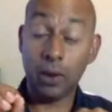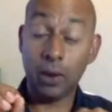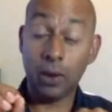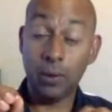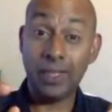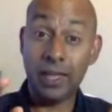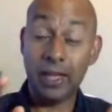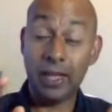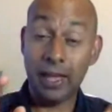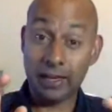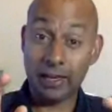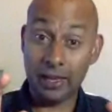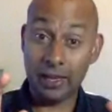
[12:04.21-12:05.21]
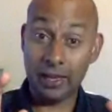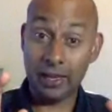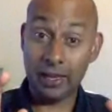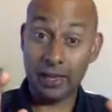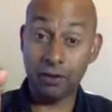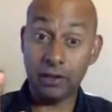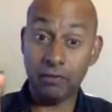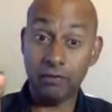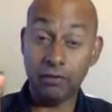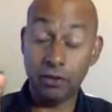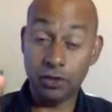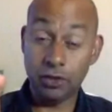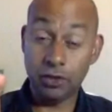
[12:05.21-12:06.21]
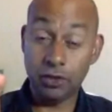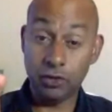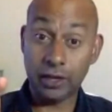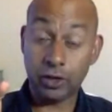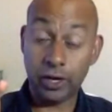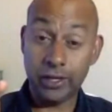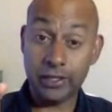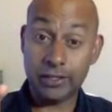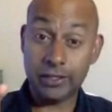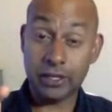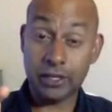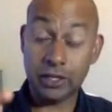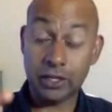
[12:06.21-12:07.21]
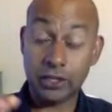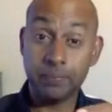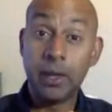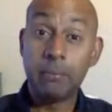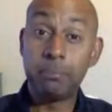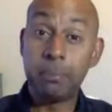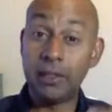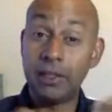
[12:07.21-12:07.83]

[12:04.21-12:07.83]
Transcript: go out there and give everything during that training session.